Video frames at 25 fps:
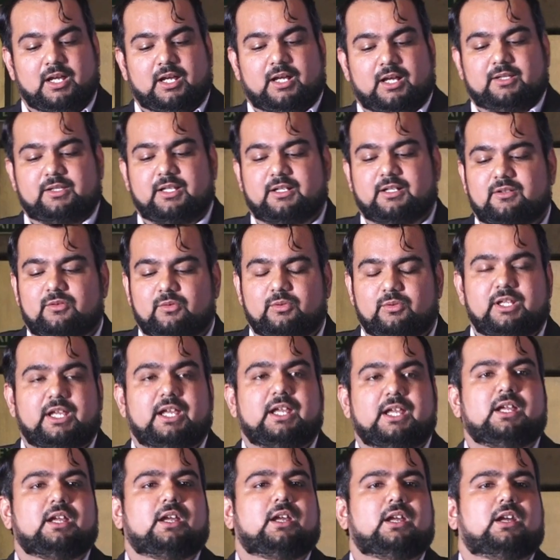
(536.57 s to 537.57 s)
Then
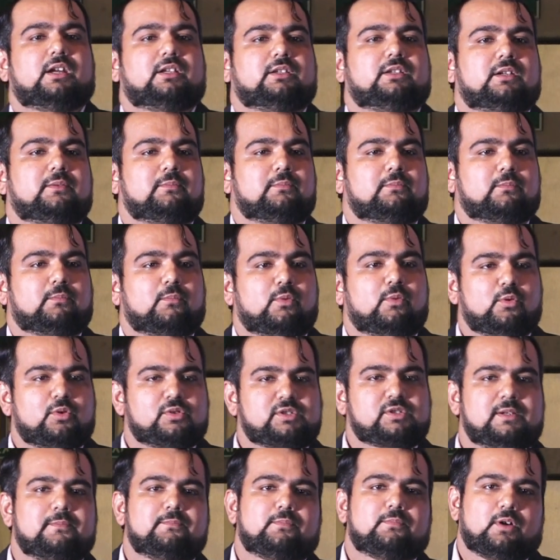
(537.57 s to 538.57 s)
today the
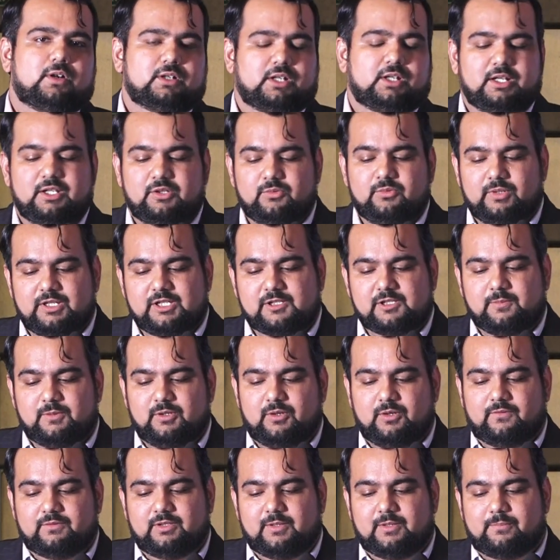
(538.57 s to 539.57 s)
most important USP
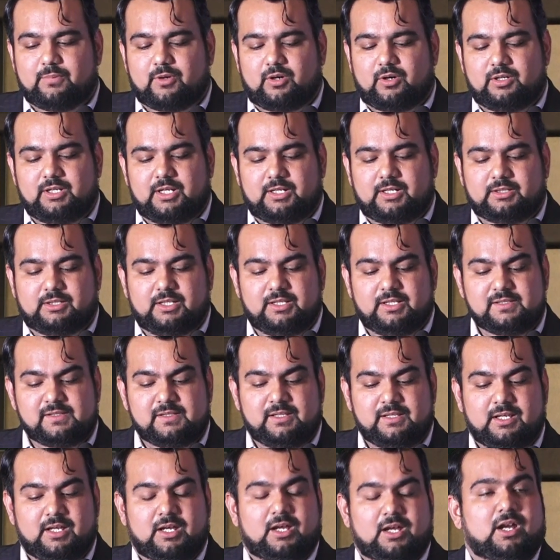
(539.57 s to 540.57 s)
of the product is
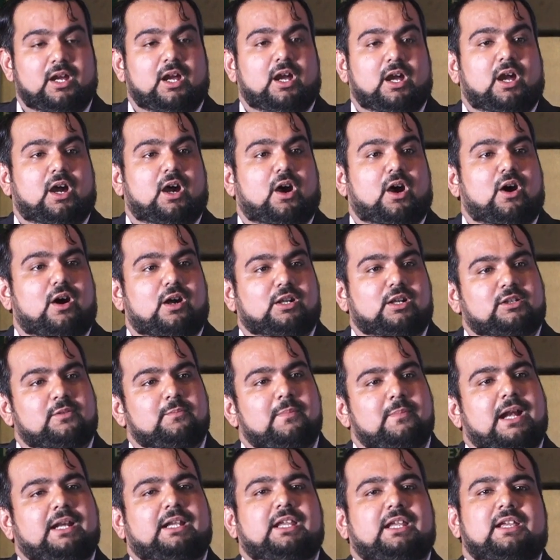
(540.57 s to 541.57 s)

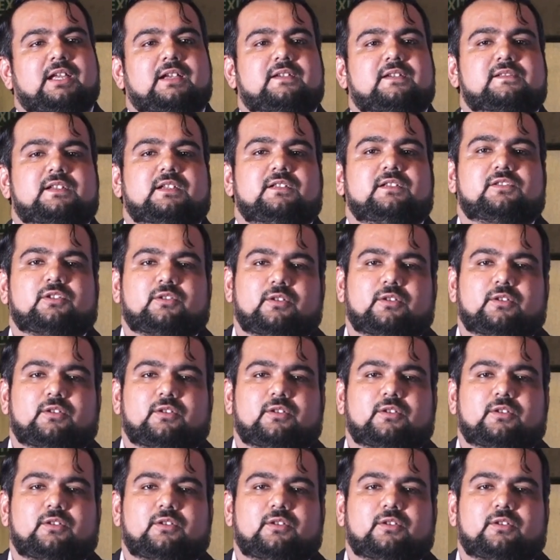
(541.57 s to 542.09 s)
automatic extension